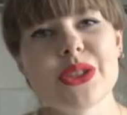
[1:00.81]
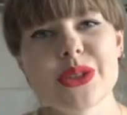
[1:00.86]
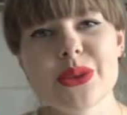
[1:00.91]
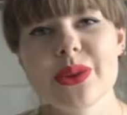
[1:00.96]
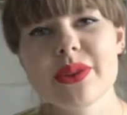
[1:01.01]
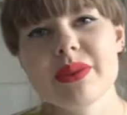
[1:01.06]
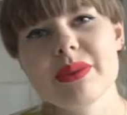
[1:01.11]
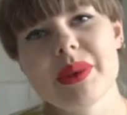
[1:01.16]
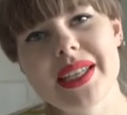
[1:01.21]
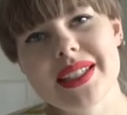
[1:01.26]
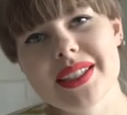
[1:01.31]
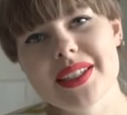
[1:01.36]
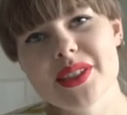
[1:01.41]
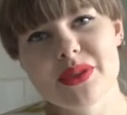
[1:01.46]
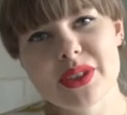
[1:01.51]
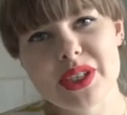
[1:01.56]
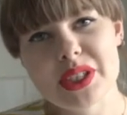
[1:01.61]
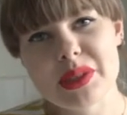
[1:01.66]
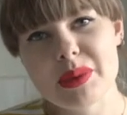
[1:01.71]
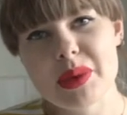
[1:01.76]
So we've made
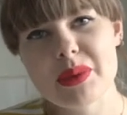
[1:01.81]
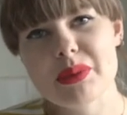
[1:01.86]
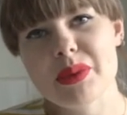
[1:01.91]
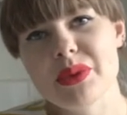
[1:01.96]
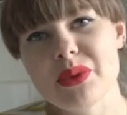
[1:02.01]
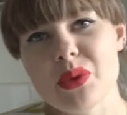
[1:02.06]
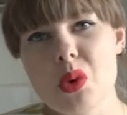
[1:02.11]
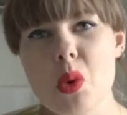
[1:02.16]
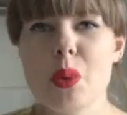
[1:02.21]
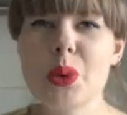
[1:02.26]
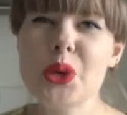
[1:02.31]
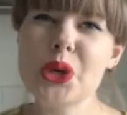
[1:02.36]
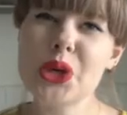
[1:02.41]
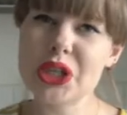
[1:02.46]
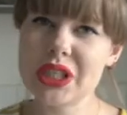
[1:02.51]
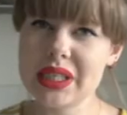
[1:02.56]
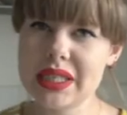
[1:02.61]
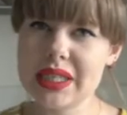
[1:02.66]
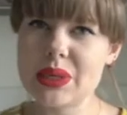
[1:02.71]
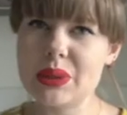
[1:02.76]
this recipe before, but you
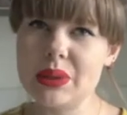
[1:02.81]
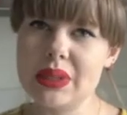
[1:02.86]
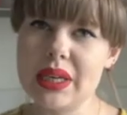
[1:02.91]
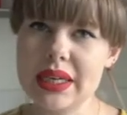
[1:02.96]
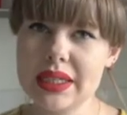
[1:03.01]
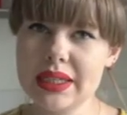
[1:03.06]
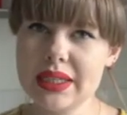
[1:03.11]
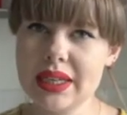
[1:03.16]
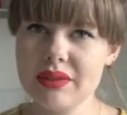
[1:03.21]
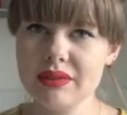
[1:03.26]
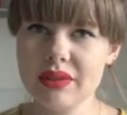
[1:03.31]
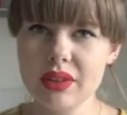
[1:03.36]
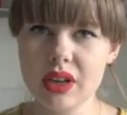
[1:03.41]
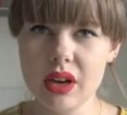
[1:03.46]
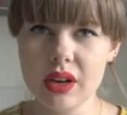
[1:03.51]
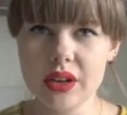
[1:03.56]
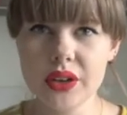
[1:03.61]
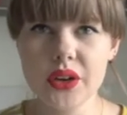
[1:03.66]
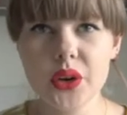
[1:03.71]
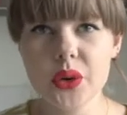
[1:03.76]
can still taste the
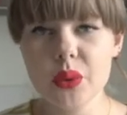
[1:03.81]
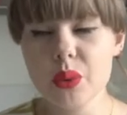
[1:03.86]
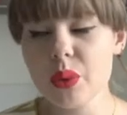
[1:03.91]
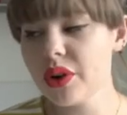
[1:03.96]
avocado.